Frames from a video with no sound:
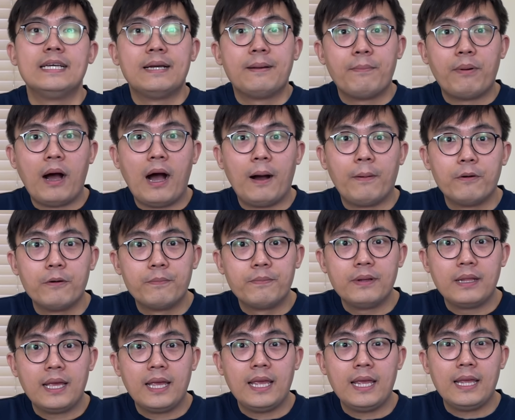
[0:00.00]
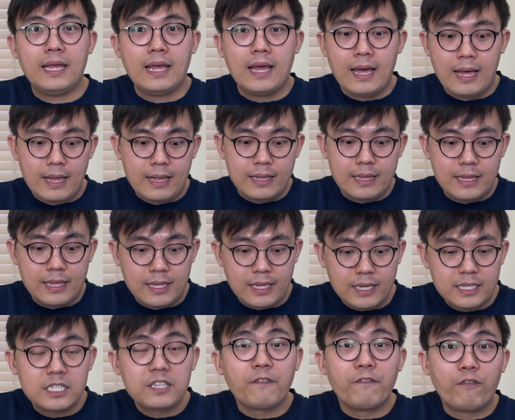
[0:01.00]
probably
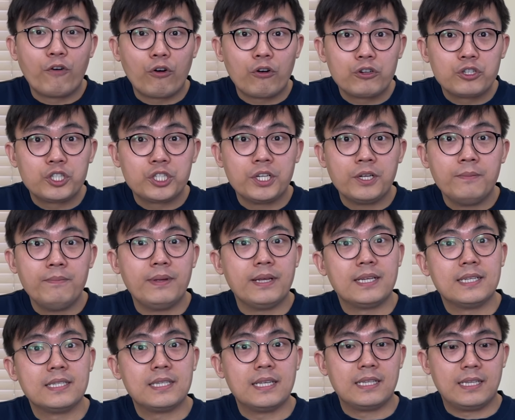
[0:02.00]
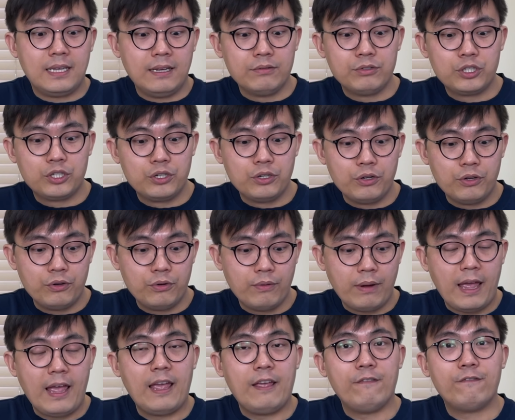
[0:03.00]
this version because it gives you
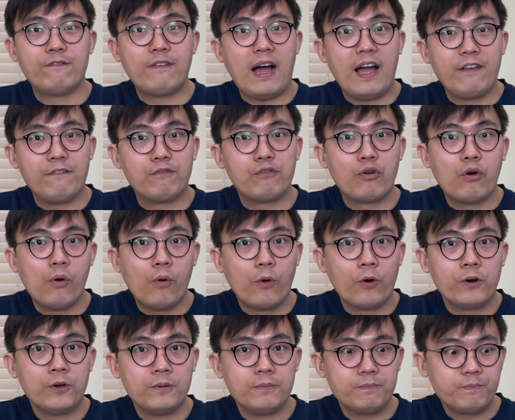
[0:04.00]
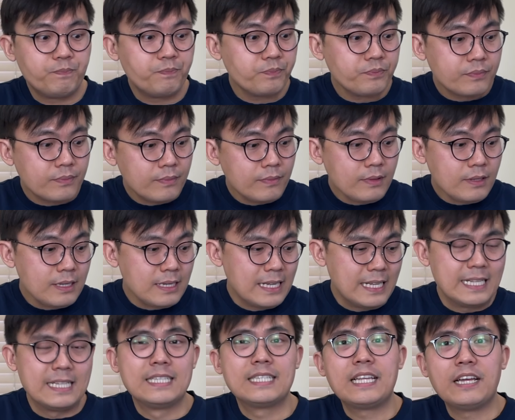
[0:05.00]
a 5-quart
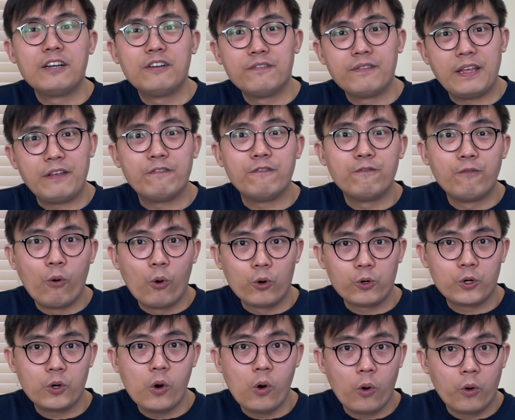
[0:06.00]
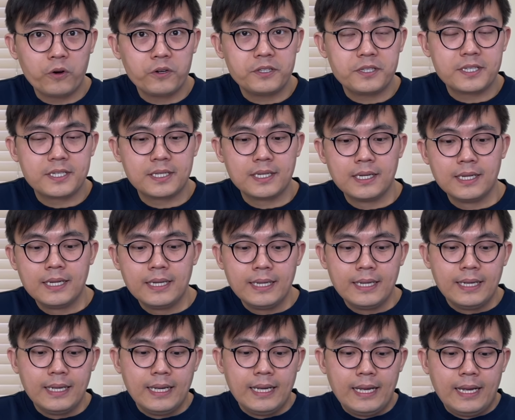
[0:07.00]
instead of a 4-quart.
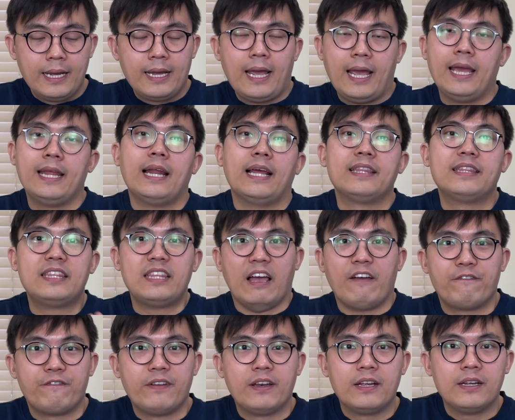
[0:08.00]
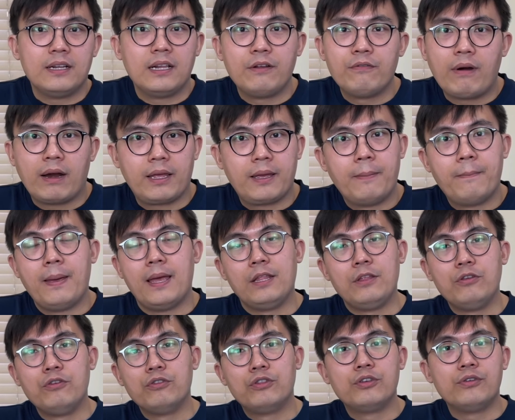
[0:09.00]
And I definitely recommend
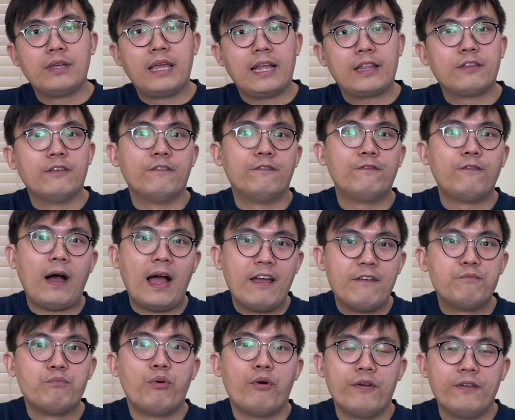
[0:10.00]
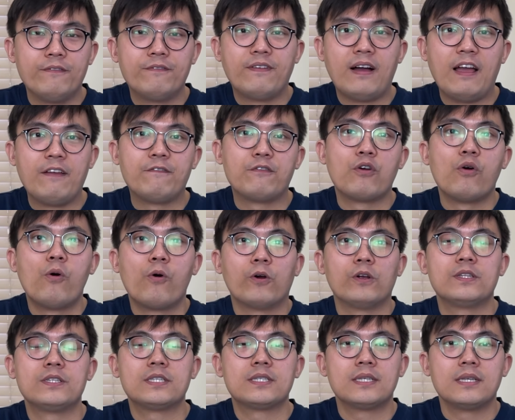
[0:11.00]
you to get the 5.5
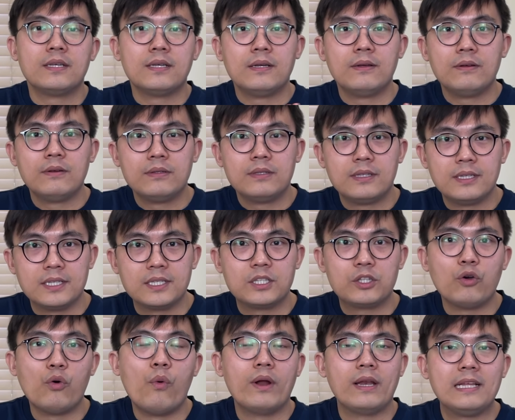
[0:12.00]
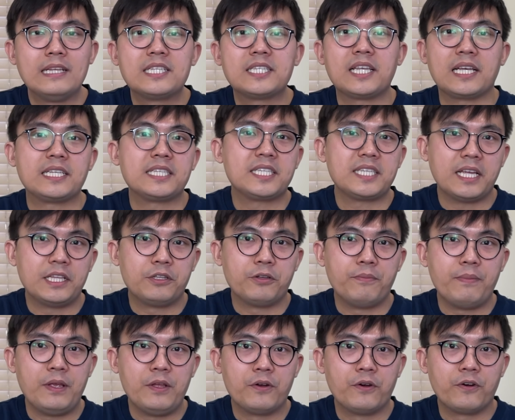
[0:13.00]
quarts, the 26
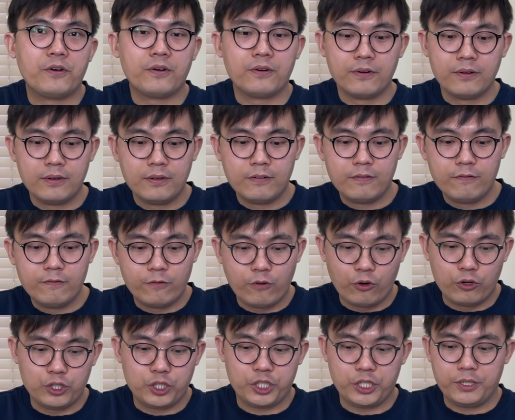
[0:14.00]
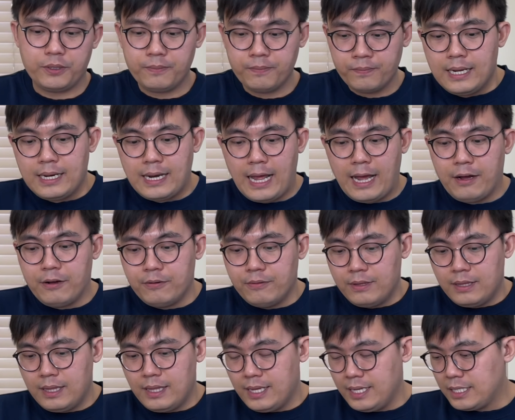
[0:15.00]
centimeter version. Now,
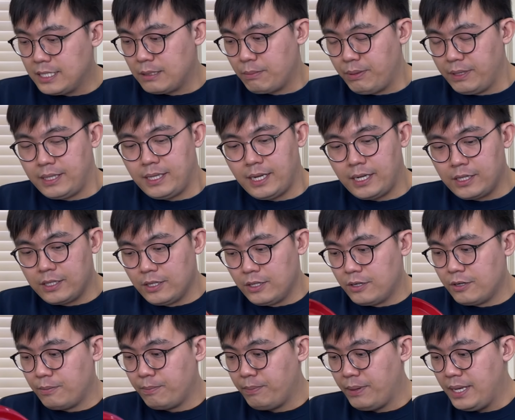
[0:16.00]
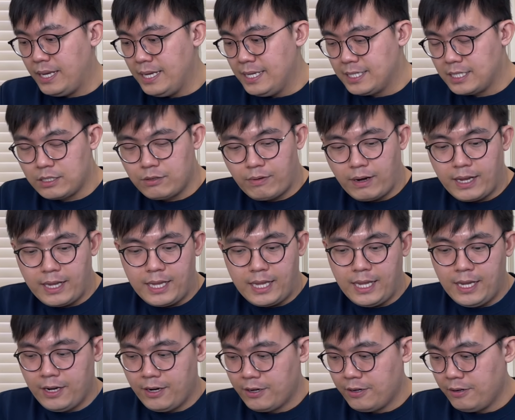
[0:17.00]
this particular piece right
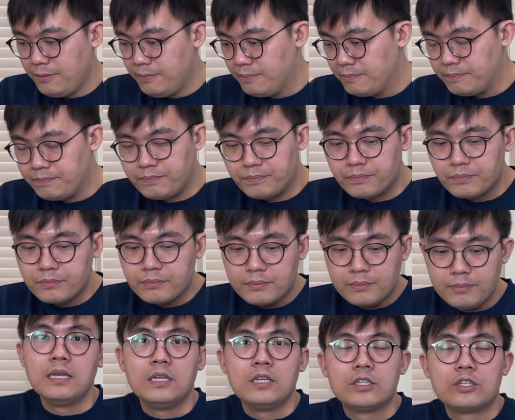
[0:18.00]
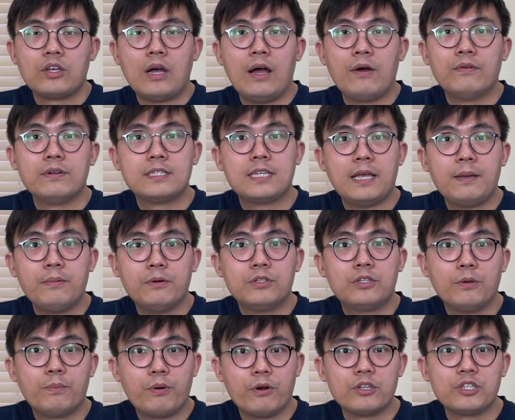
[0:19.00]
here, so I was able
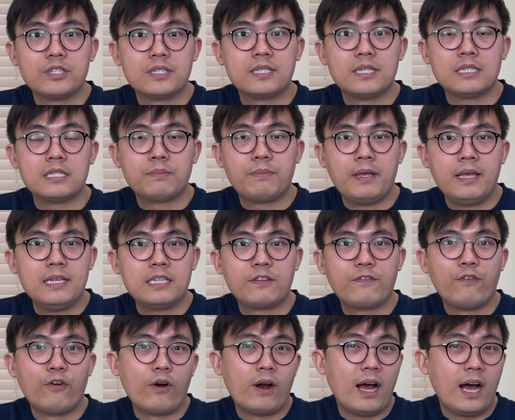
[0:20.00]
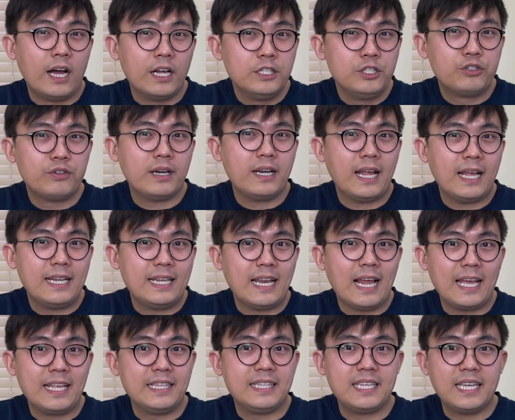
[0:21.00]
to purchase this piece for
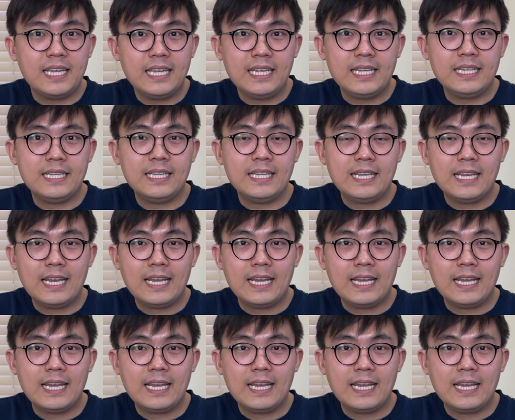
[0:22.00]
$119.